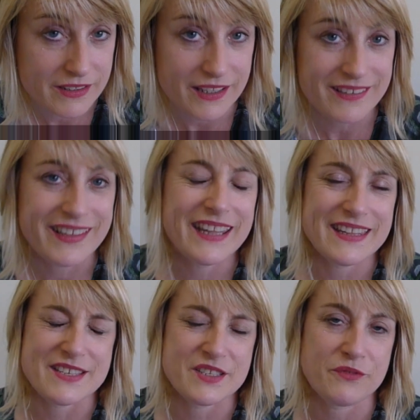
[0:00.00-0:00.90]
Yeah,
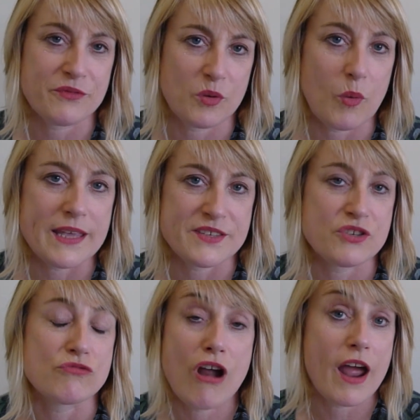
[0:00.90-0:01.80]
there's different ways
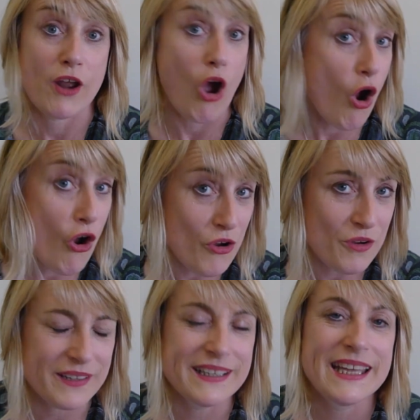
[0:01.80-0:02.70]
to write O,